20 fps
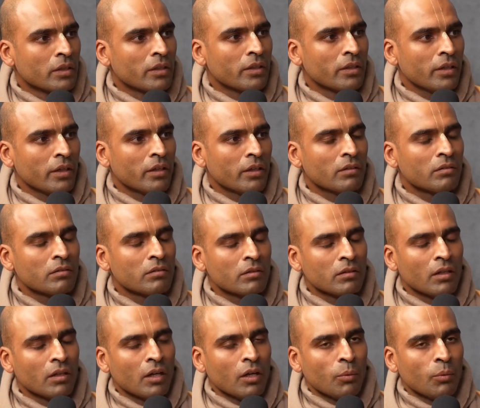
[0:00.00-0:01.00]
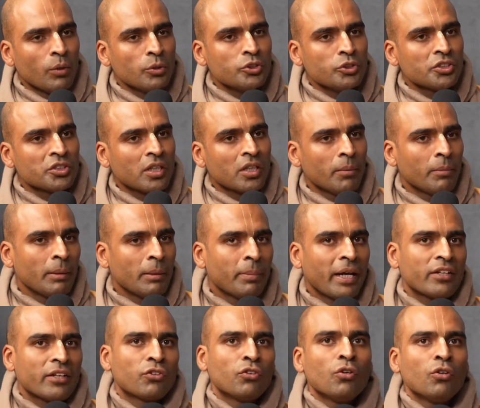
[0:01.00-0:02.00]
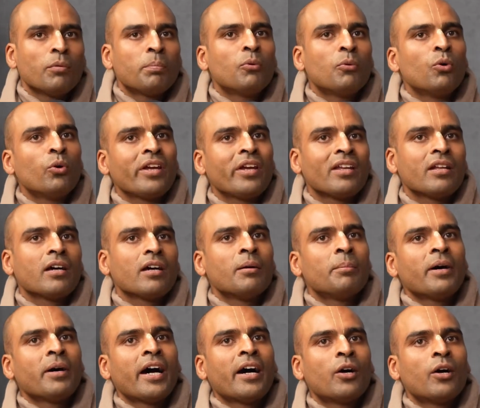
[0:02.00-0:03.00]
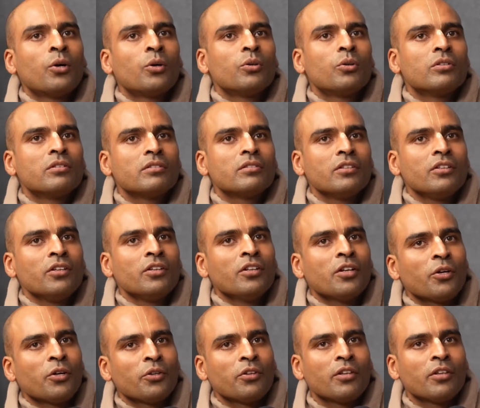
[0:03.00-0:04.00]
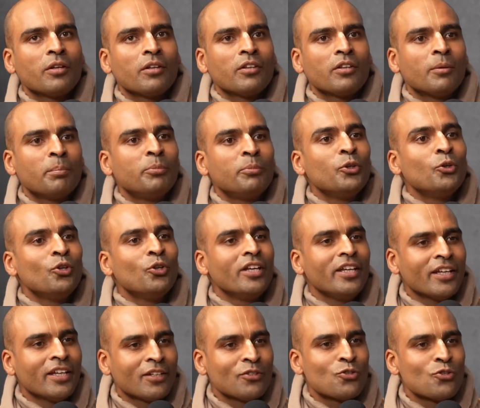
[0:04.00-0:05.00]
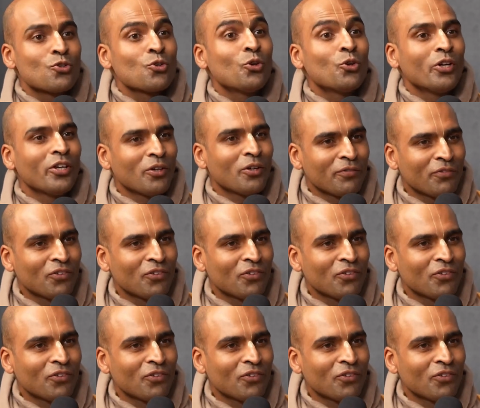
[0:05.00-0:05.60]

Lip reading: Yeah. Well, just coming back to your point about, the beauty and joy of